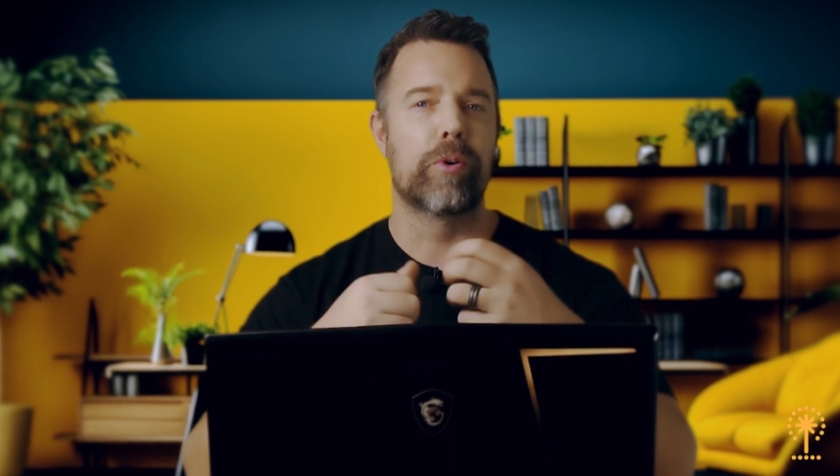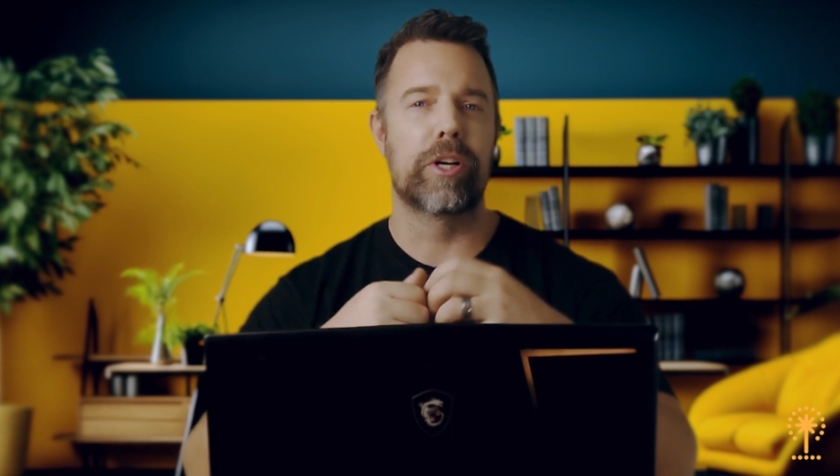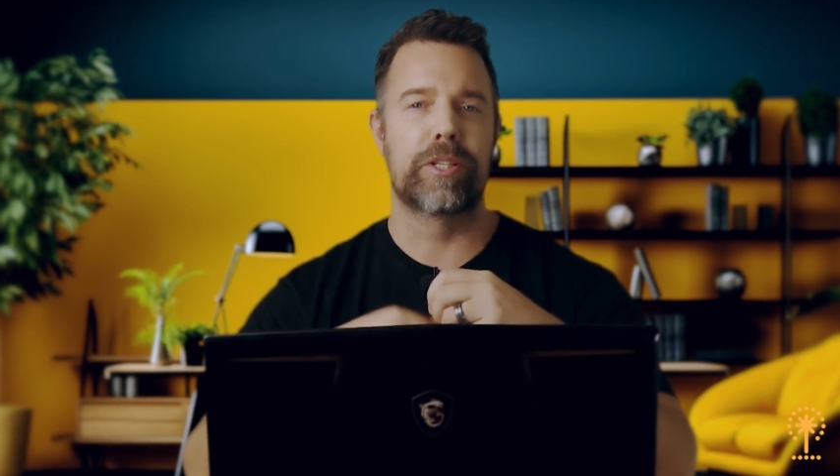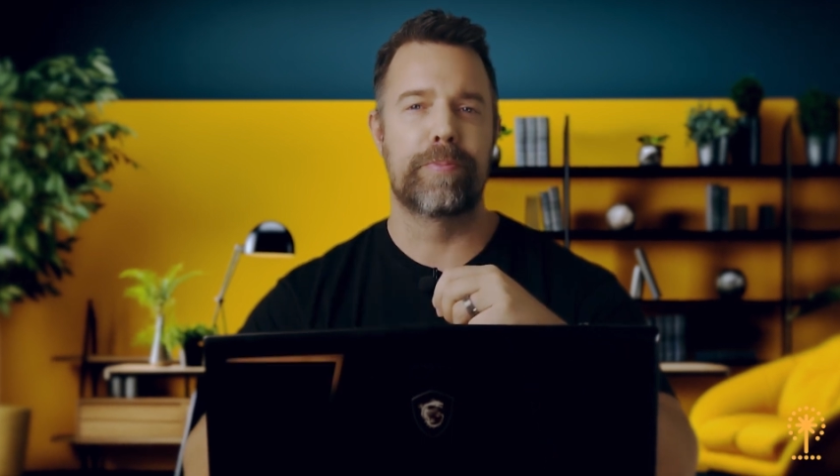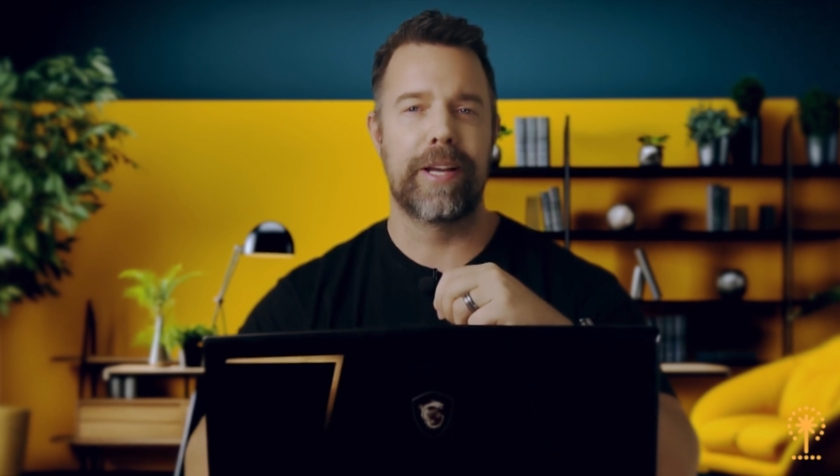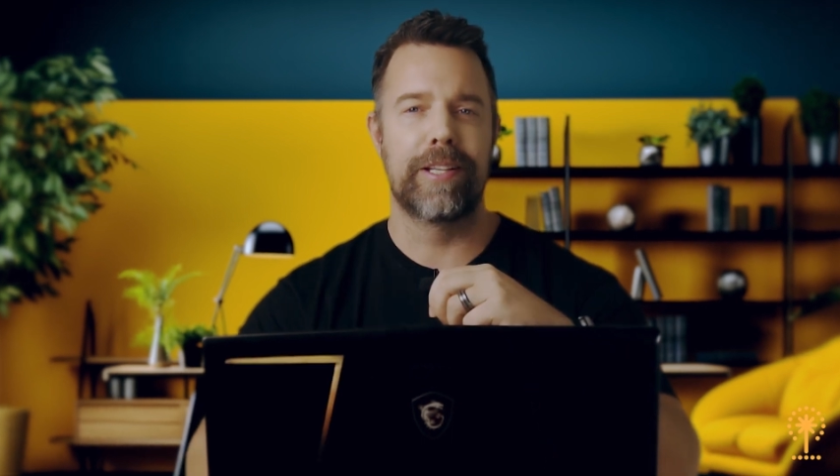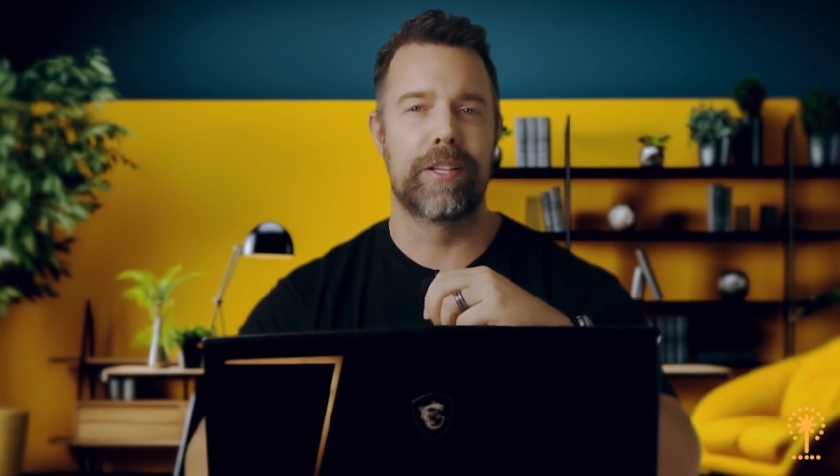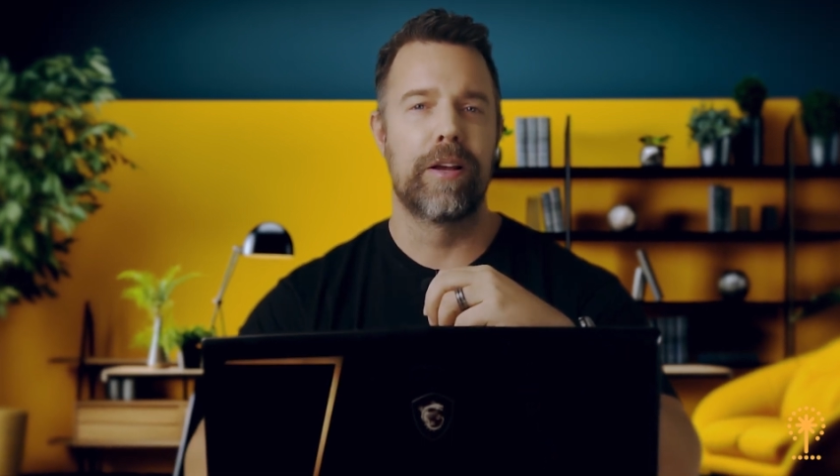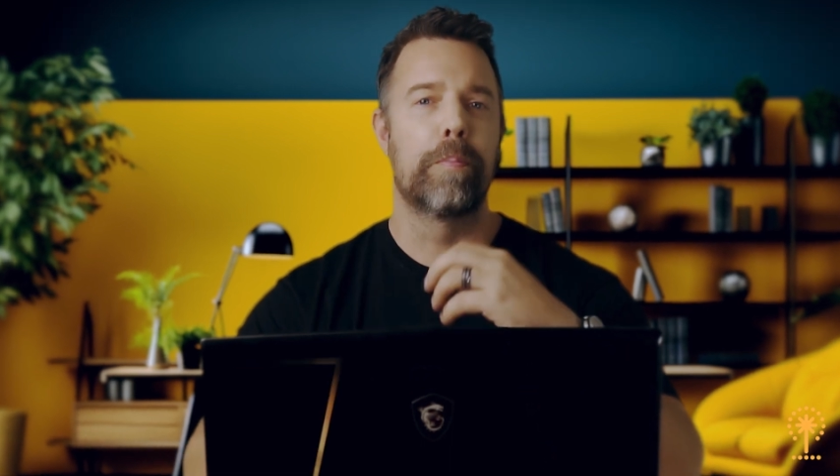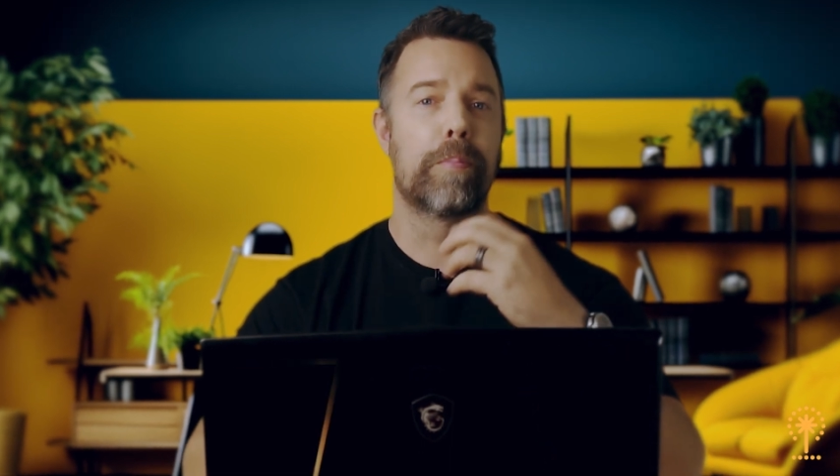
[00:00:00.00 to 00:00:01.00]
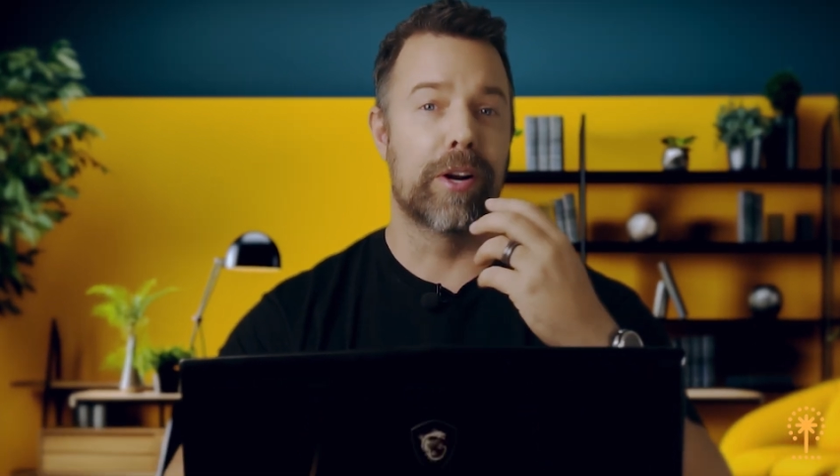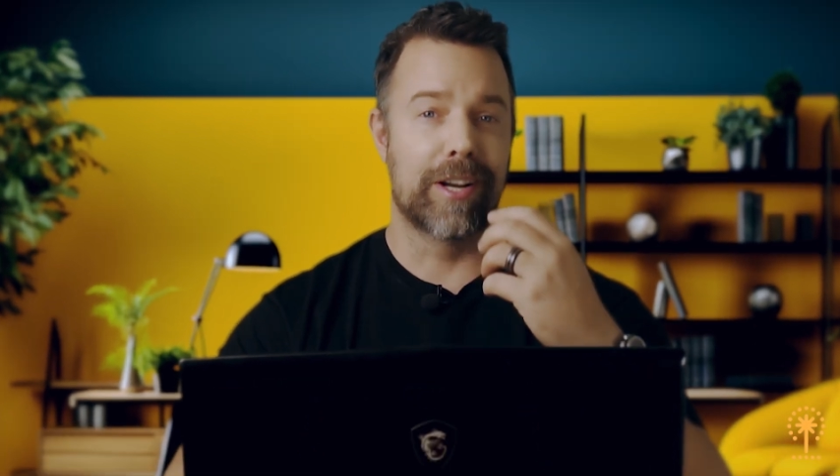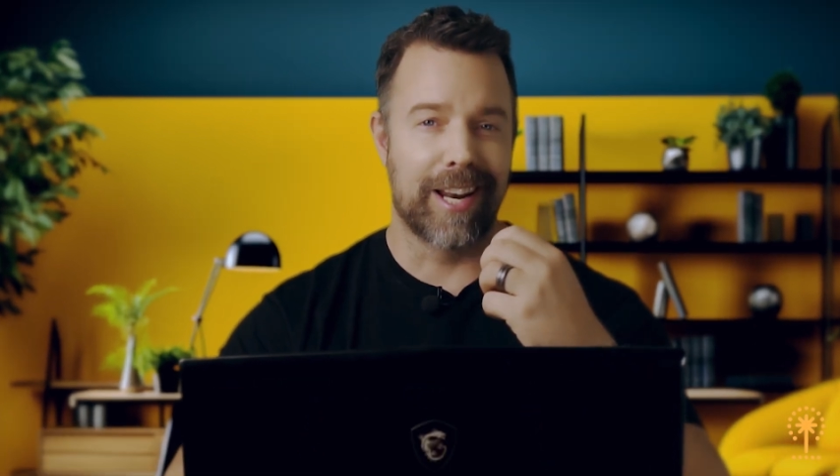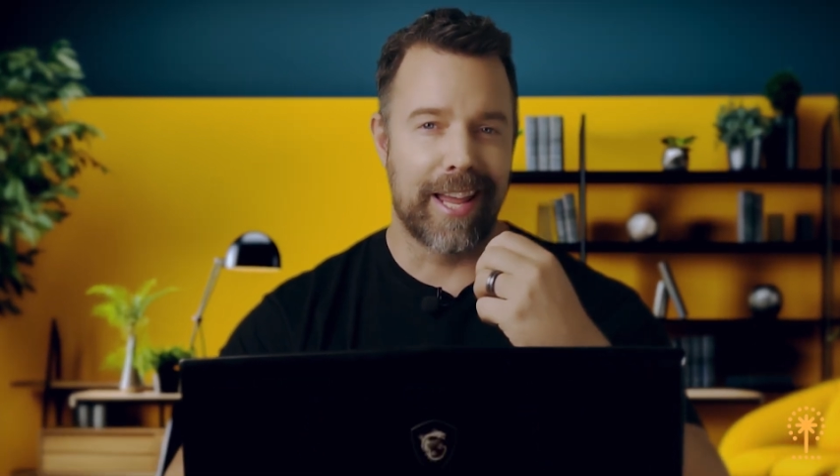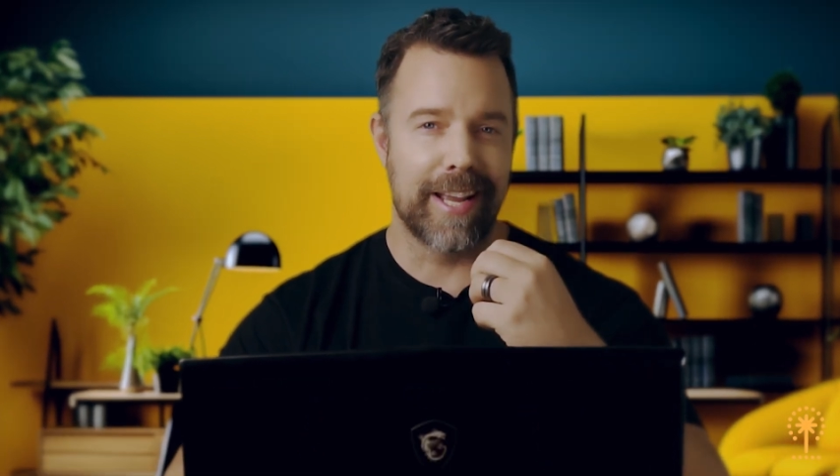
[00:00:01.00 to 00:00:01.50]
workspace per
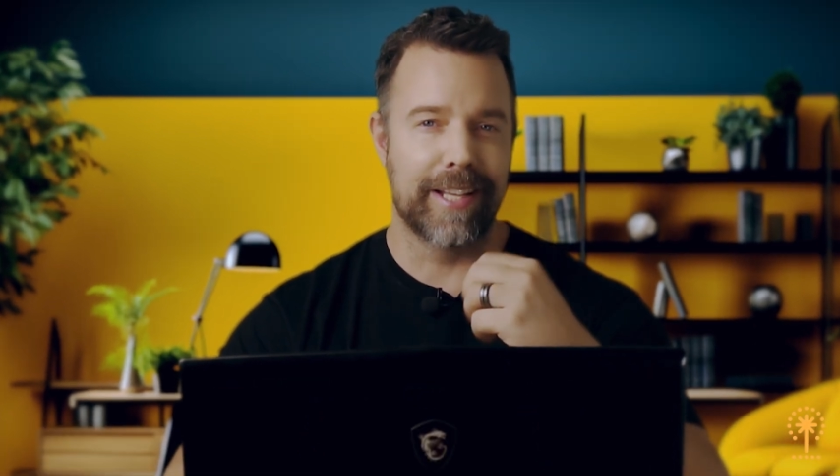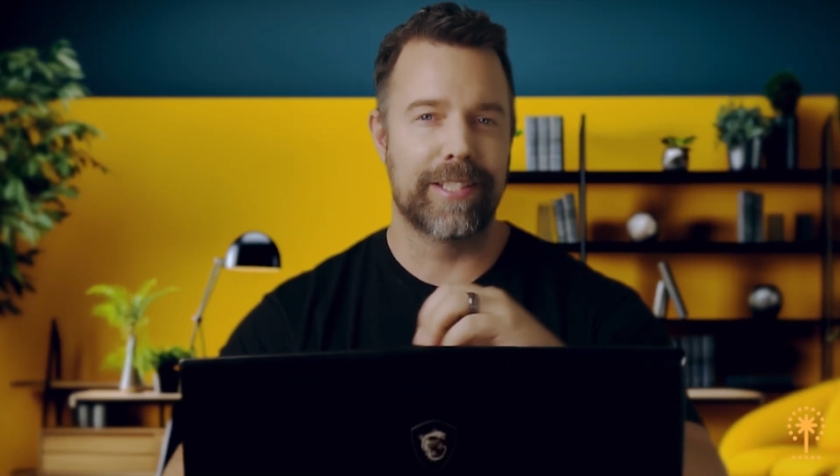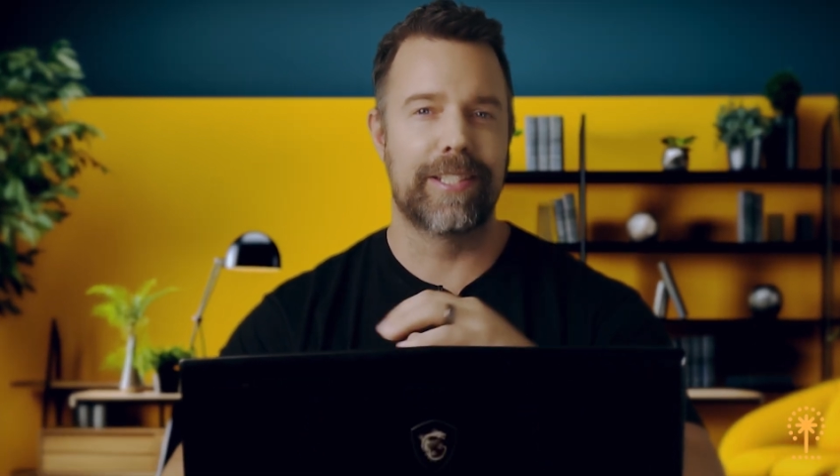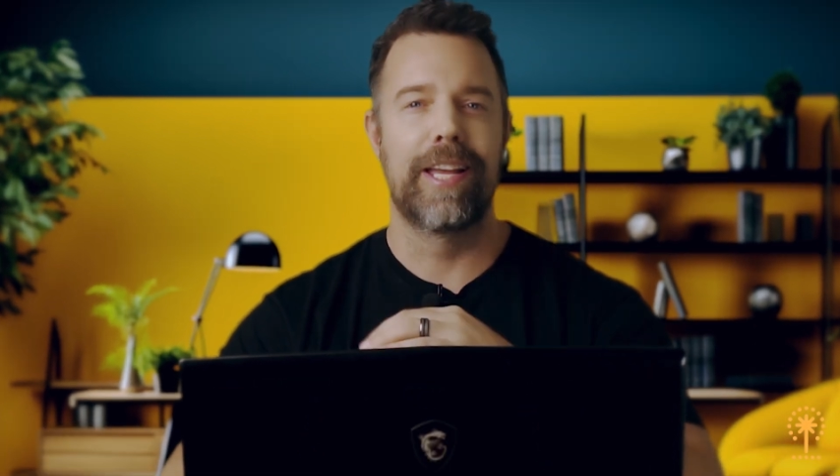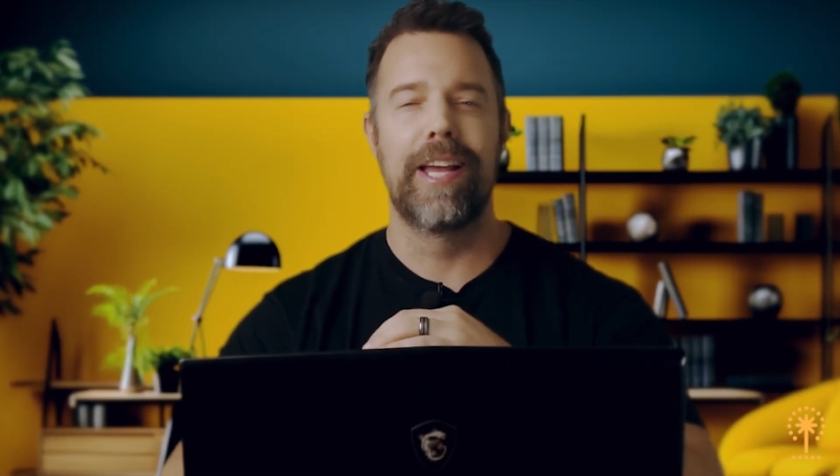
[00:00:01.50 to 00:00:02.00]
client,